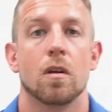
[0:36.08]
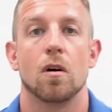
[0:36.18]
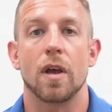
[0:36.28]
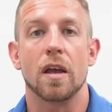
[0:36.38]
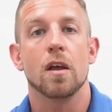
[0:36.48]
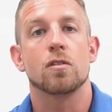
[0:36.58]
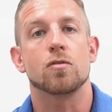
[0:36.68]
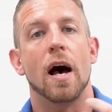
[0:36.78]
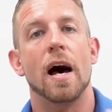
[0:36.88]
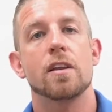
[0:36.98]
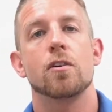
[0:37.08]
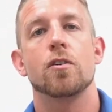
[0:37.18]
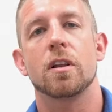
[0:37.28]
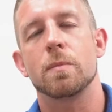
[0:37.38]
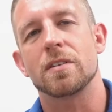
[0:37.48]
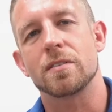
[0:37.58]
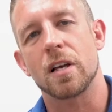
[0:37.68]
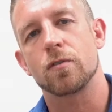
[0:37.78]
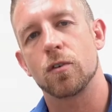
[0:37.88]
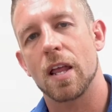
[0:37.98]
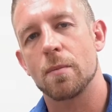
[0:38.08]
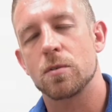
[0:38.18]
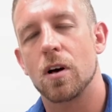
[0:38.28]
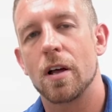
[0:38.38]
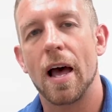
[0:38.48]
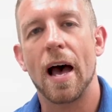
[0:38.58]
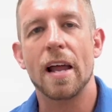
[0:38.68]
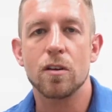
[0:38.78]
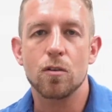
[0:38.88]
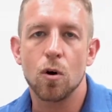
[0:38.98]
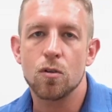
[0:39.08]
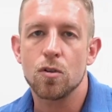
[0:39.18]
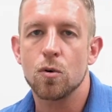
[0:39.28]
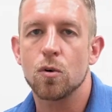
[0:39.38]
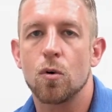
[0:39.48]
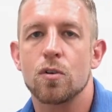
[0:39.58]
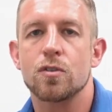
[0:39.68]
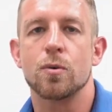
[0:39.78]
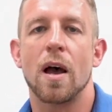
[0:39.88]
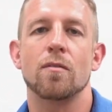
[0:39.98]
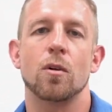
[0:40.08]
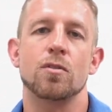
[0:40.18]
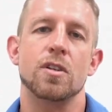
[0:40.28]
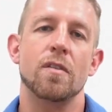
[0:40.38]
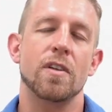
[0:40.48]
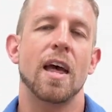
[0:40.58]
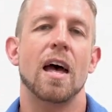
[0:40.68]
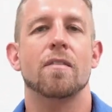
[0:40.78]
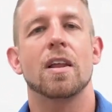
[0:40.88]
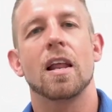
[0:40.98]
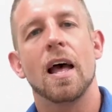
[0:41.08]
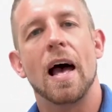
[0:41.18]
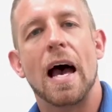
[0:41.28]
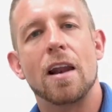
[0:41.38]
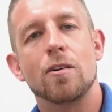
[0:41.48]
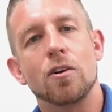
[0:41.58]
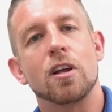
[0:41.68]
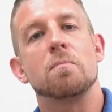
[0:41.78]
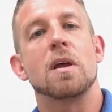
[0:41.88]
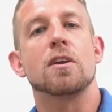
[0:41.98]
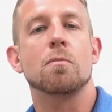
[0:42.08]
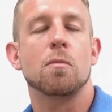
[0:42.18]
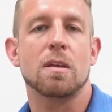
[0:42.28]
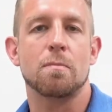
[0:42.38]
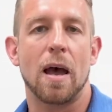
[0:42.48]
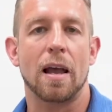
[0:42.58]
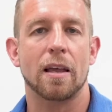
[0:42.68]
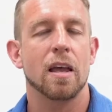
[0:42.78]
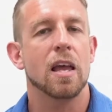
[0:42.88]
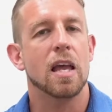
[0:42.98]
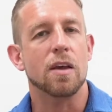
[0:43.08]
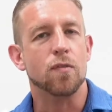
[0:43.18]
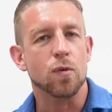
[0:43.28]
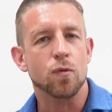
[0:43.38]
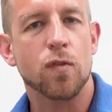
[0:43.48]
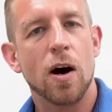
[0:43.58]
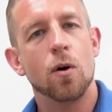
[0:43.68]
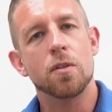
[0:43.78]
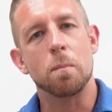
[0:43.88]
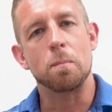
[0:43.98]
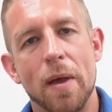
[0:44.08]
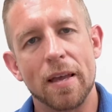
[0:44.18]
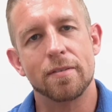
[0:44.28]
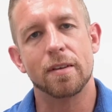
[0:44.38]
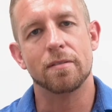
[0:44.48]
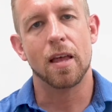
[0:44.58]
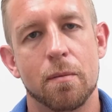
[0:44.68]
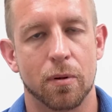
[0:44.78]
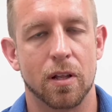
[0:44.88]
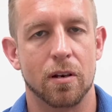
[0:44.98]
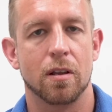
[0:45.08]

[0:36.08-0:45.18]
Okay, so how do you know you're going to be successful on Amazon? How do you know that you're going to have longevity out of it? How do you know you're going to make your money back? If you follow the basic template